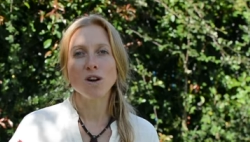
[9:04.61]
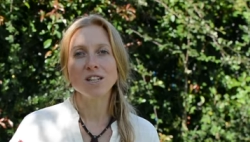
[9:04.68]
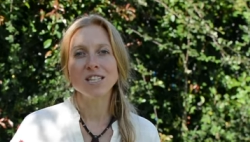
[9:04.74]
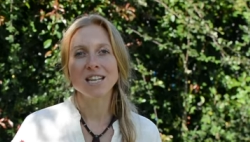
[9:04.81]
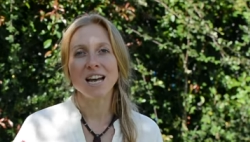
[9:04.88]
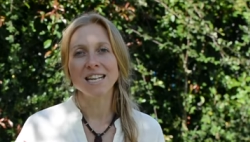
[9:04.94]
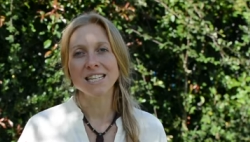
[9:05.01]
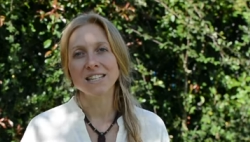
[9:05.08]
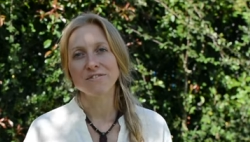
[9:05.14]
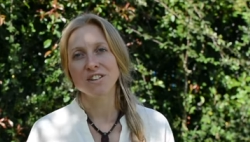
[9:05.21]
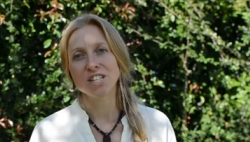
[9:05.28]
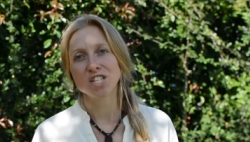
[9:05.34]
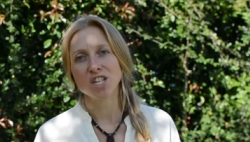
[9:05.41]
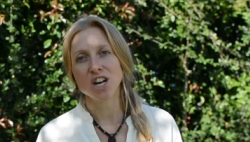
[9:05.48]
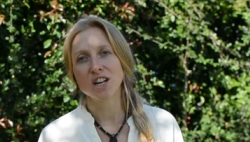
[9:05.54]
one scientific
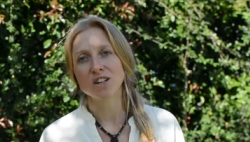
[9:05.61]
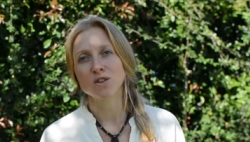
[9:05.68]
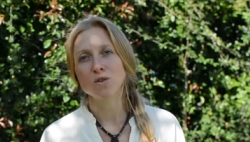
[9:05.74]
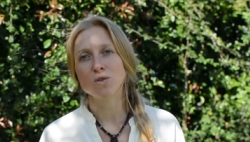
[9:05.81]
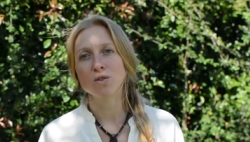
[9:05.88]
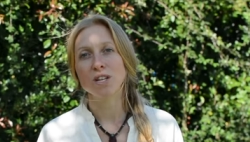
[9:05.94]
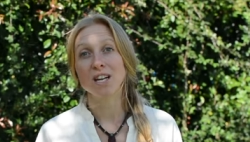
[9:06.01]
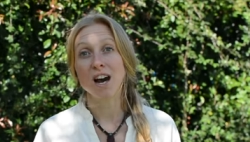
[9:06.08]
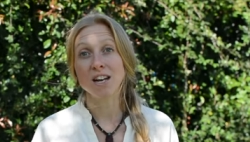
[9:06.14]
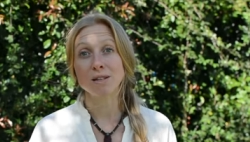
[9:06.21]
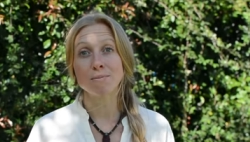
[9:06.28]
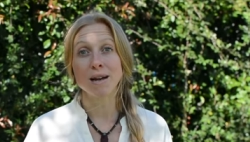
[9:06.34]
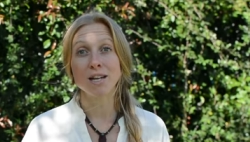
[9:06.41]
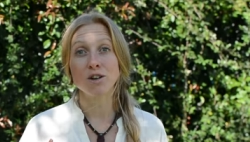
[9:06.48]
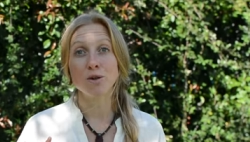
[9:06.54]
journal, Gut
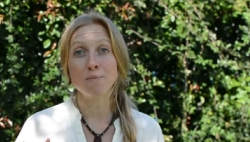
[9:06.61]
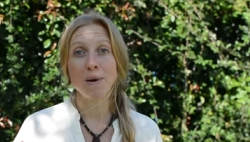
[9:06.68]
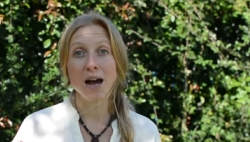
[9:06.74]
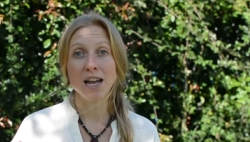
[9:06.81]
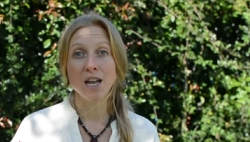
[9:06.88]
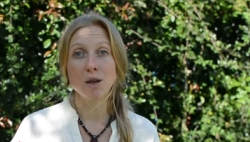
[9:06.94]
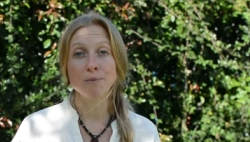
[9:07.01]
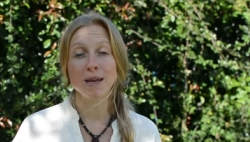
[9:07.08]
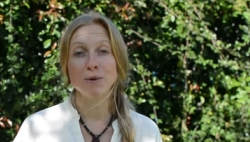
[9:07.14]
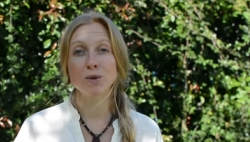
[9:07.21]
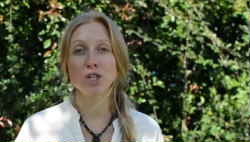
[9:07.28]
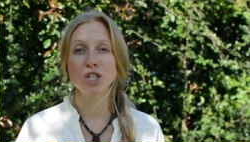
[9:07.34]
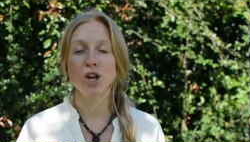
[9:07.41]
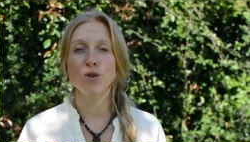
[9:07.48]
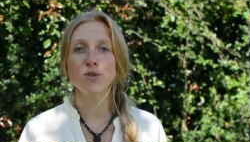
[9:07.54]
Microbiome, it was
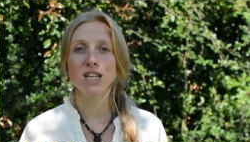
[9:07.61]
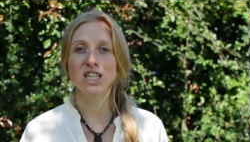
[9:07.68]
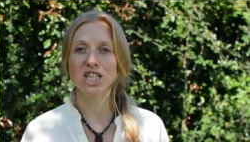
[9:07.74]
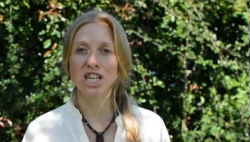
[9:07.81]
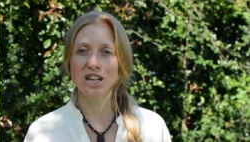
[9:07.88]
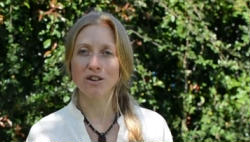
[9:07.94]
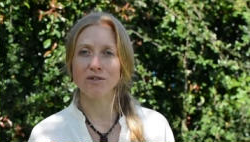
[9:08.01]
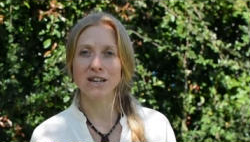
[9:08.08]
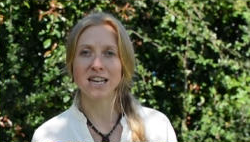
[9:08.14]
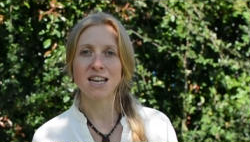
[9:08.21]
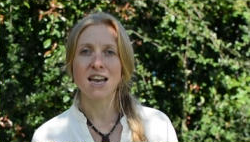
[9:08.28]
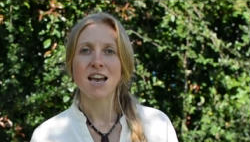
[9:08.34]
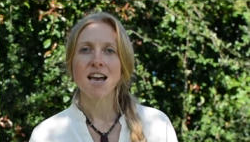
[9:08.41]
shown that chicory